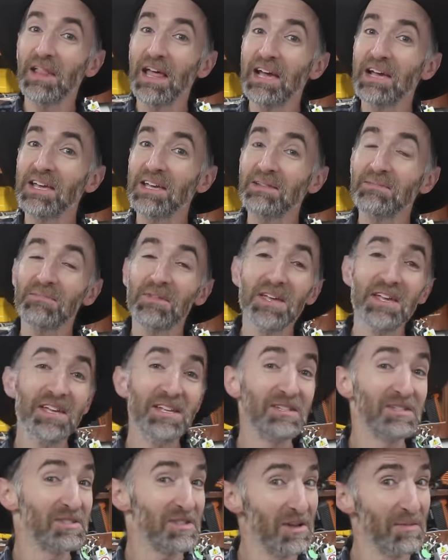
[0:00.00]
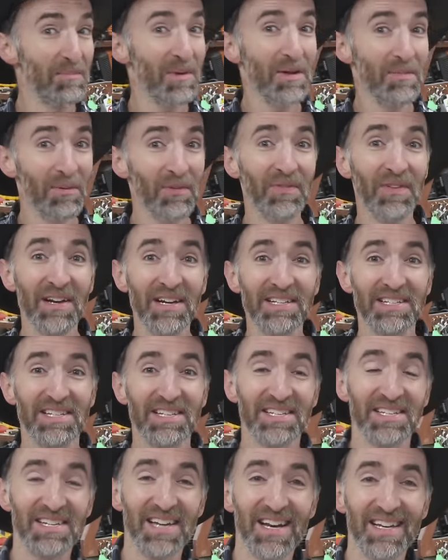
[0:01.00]
like it and some people think it's
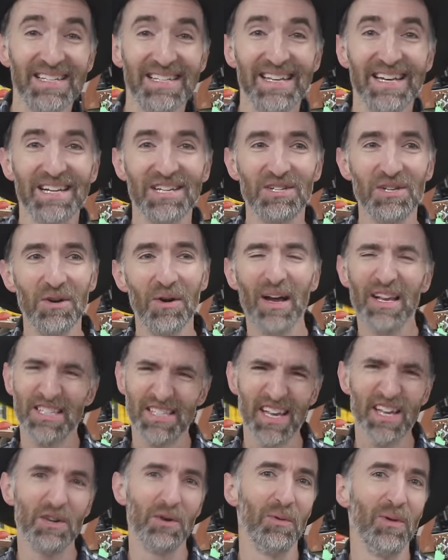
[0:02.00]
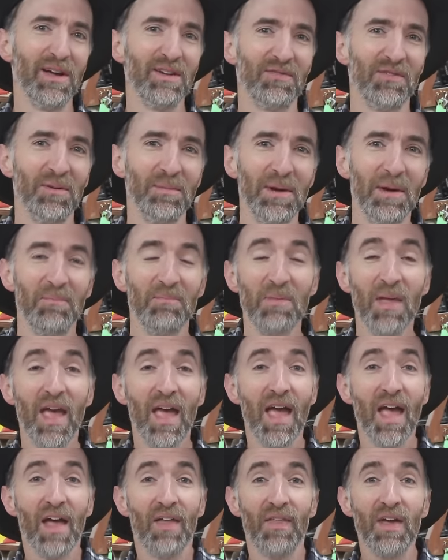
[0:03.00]
disgusting, so I stayed away from it.
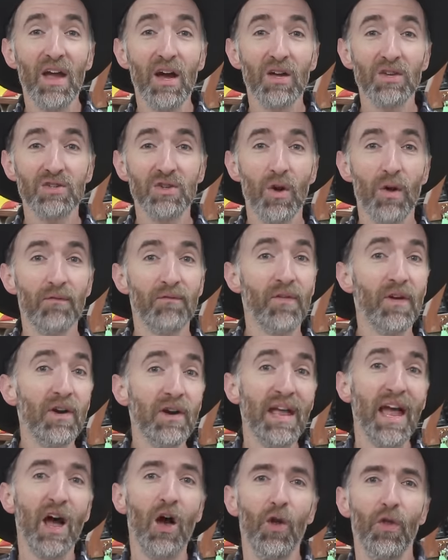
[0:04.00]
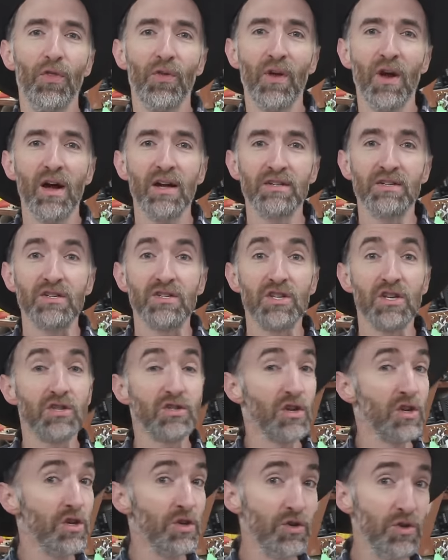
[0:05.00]
They also are very health conscious,
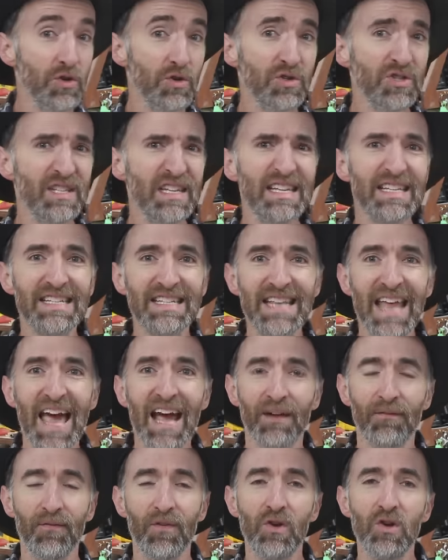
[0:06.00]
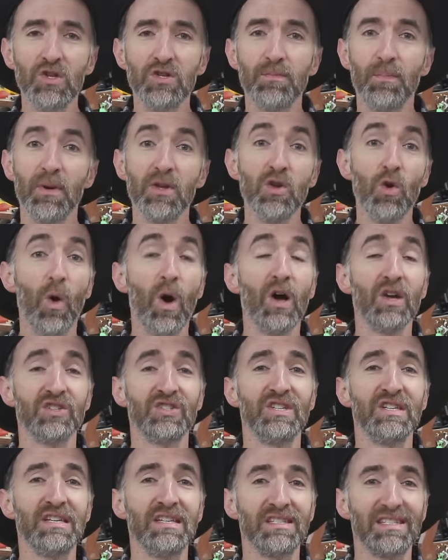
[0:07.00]
so you do see snack foods, but you
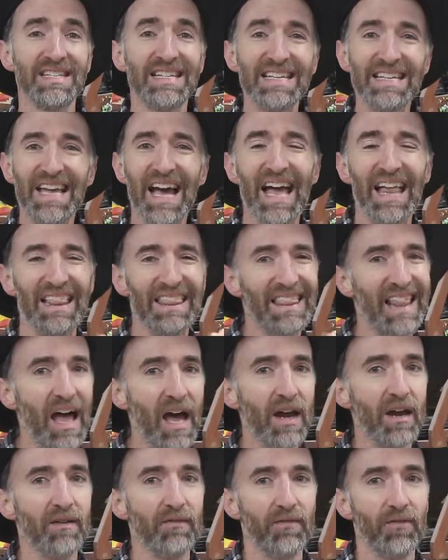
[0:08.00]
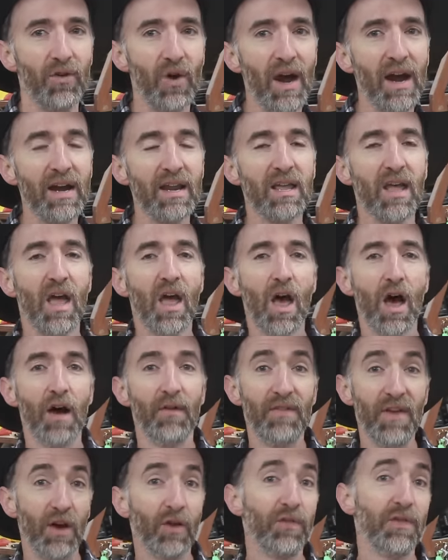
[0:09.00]
also see a lot of variety
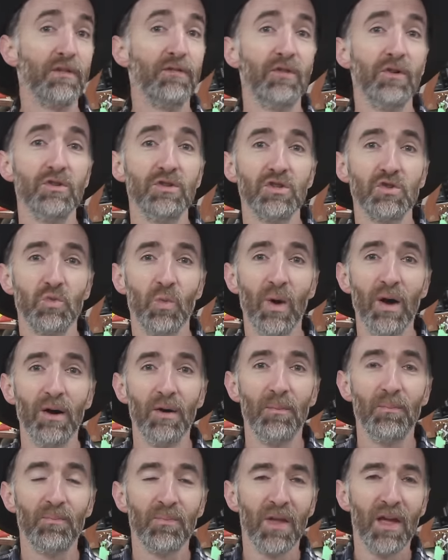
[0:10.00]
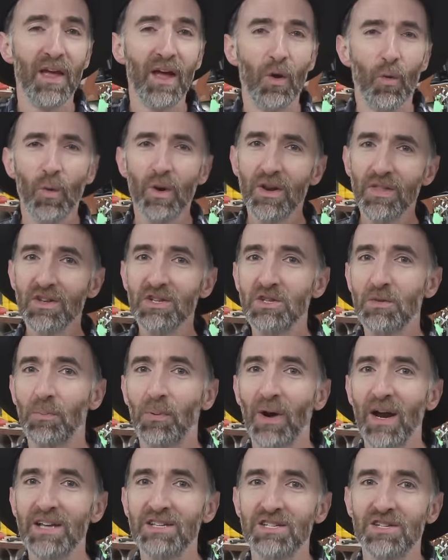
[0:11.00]
of healthy foods as well. One of the
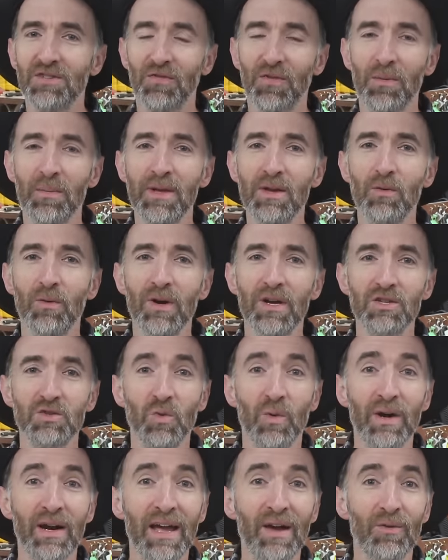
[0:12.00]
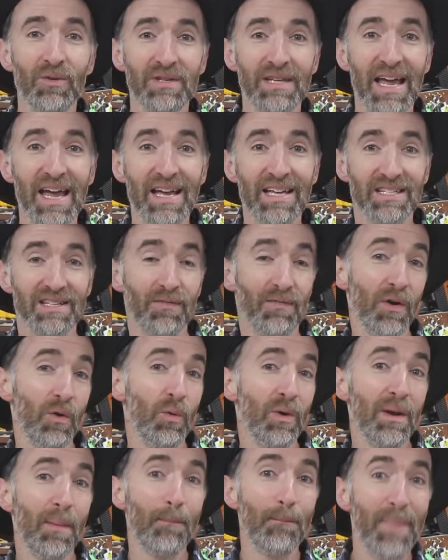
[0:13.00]
surprises for me was when I was asked if I
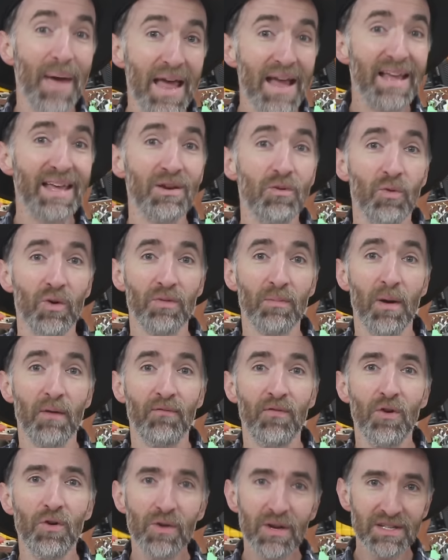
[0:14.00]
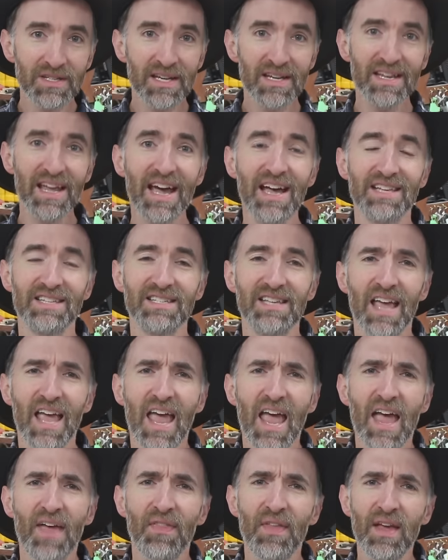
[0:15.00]
wanted bacon with my food, I said yes,
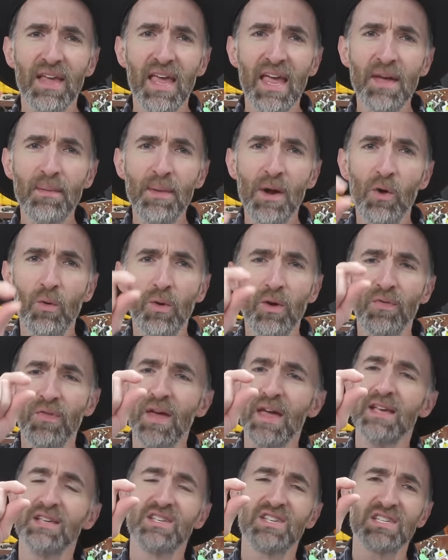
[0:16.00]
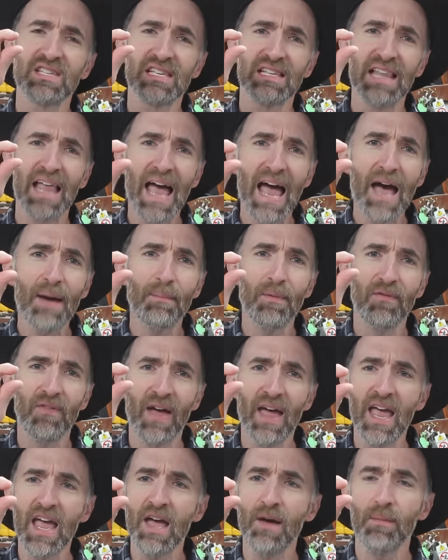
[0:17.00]
and they came out with a slab of
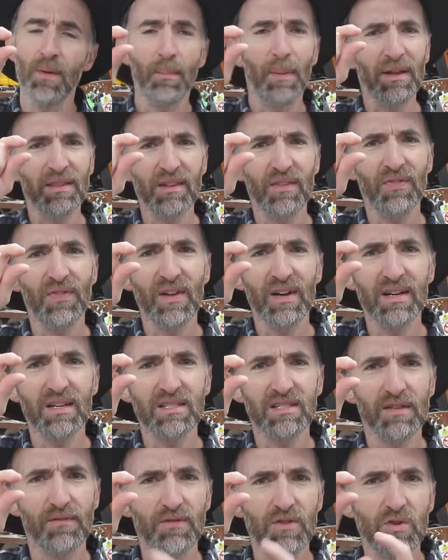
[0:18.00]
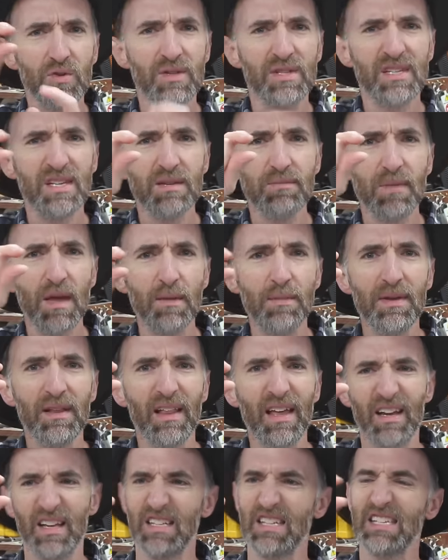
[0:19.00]
ham, about the thickness if you'd see maybe
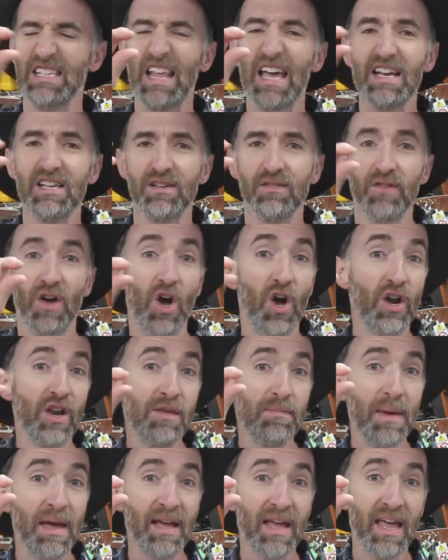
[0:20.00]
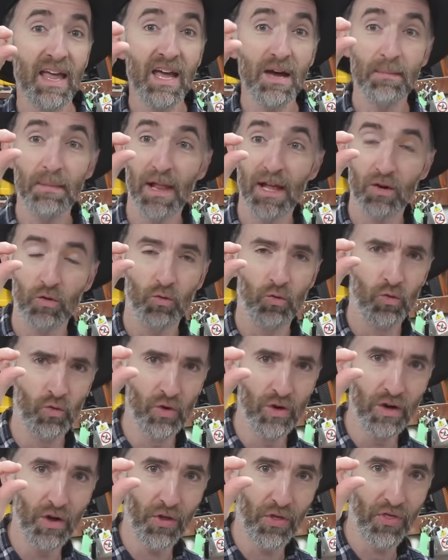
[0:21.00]
like a slice of a honey baked ham, like
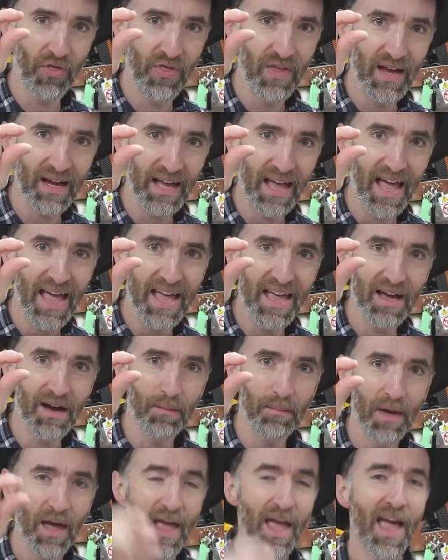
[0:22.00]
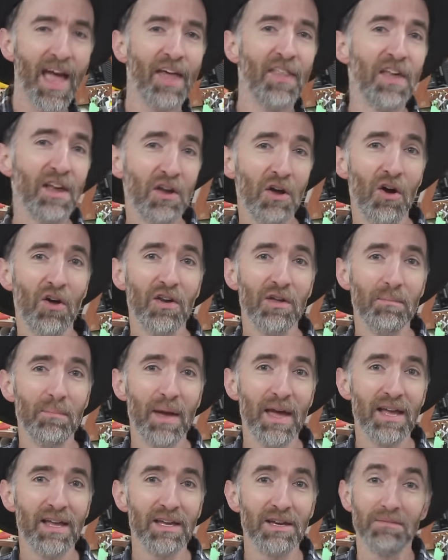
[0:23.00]
real thick ham, and they called it
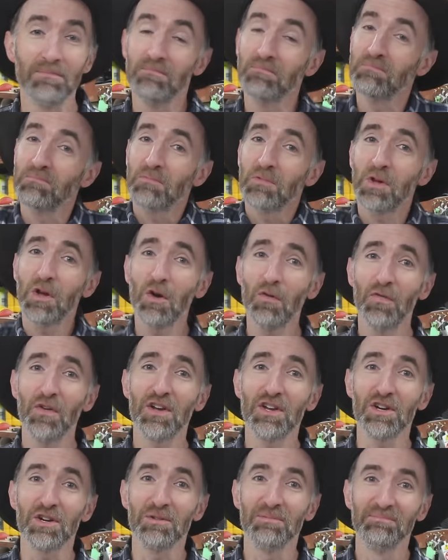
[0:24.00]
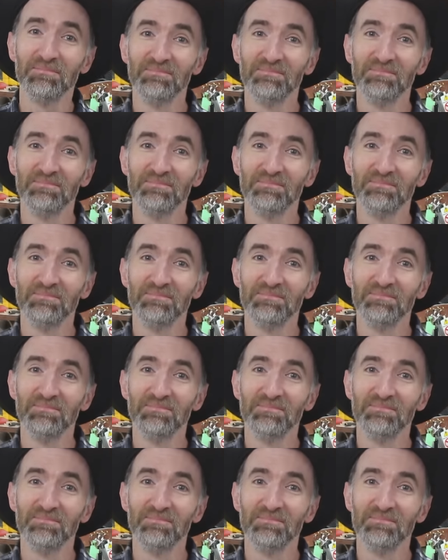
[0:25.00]
bacon. Go figure.